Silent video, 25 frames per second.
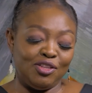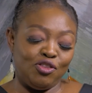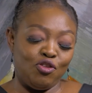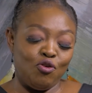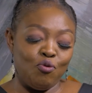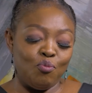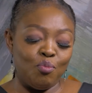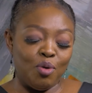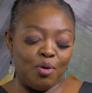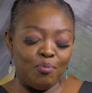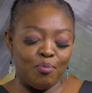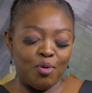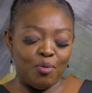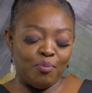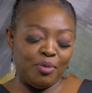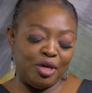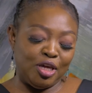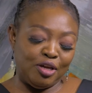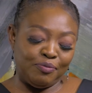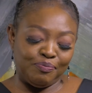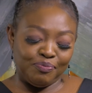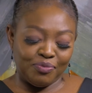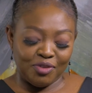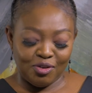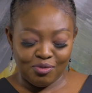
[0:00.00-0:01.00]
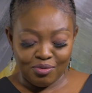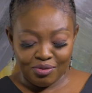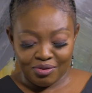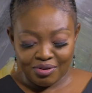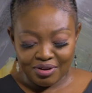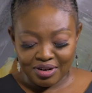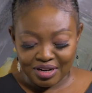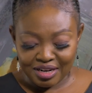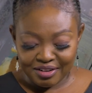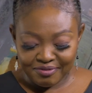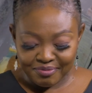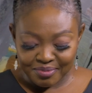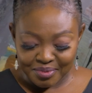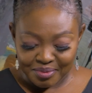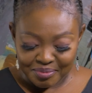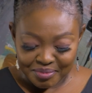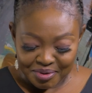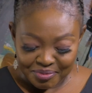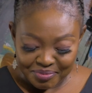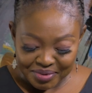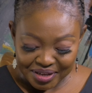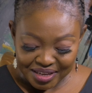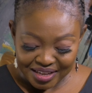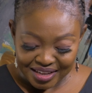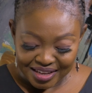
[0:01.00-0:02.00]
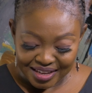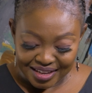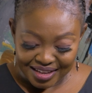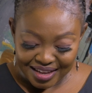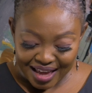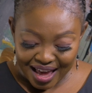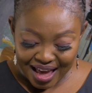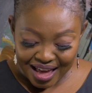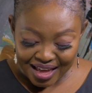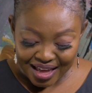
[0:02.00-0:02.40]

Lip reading: You're my mommy. Oh, I love my mommy.